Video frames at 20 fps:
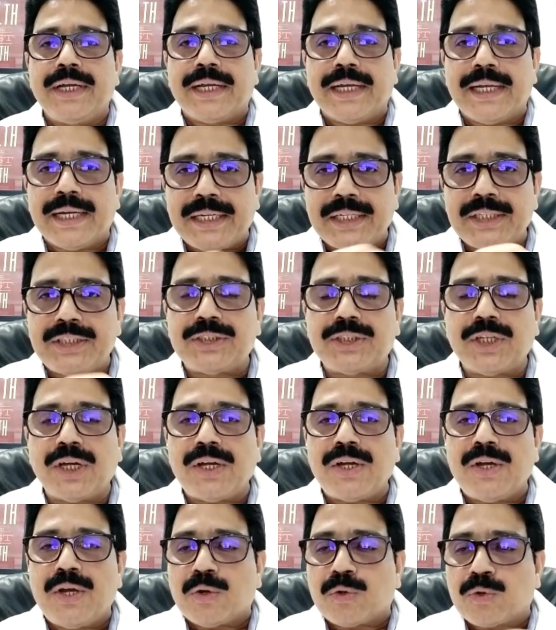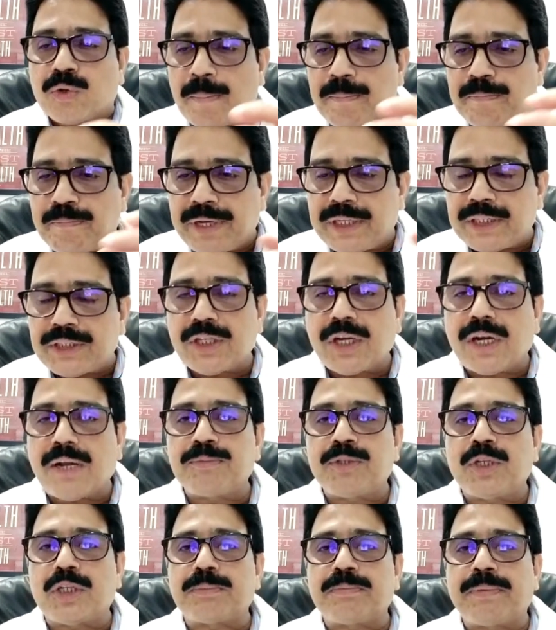it is the compression
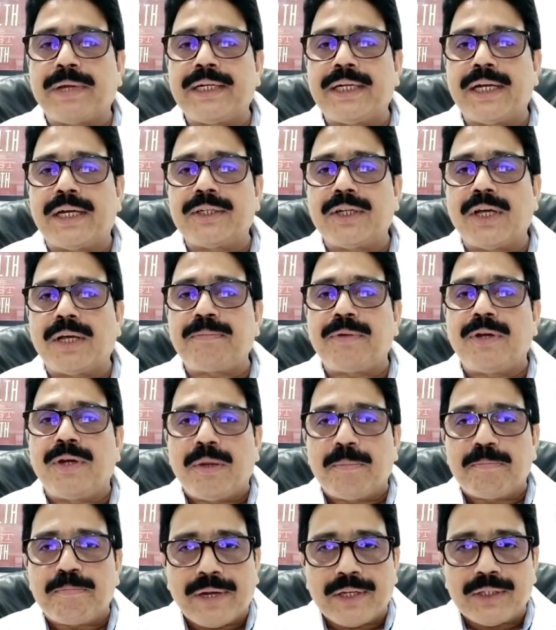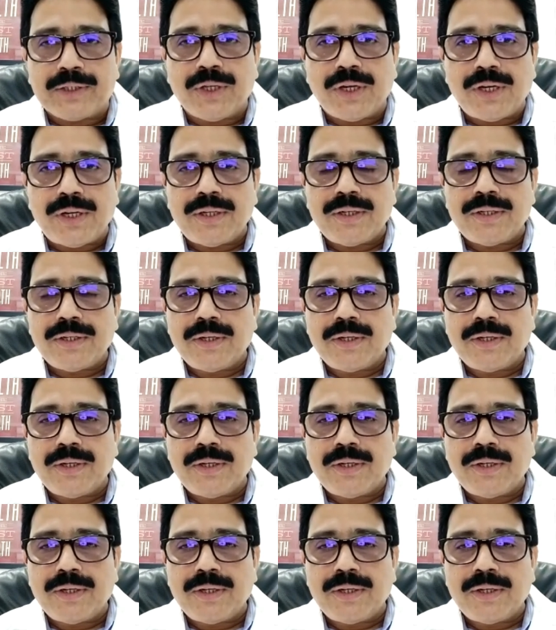of the spinal nerve by the